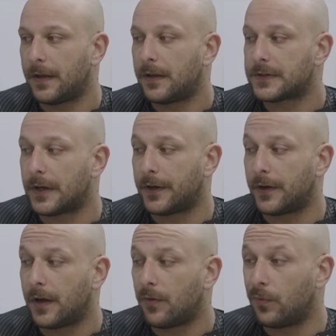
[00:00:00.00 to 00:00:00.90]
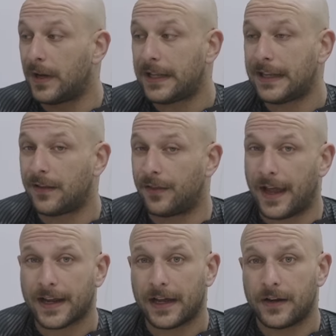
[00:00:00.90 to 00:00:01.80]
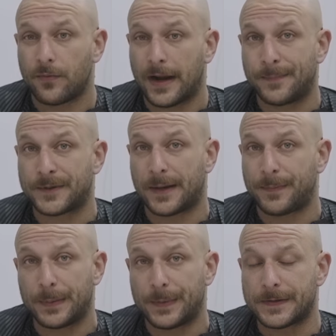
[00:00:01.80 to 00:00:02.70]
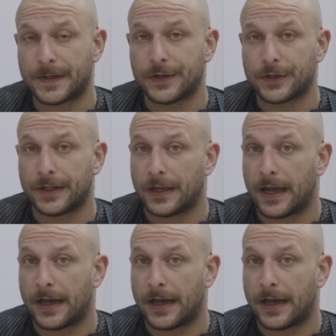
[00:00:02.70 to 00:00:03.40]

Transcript: So really, that kind of wraps up the position.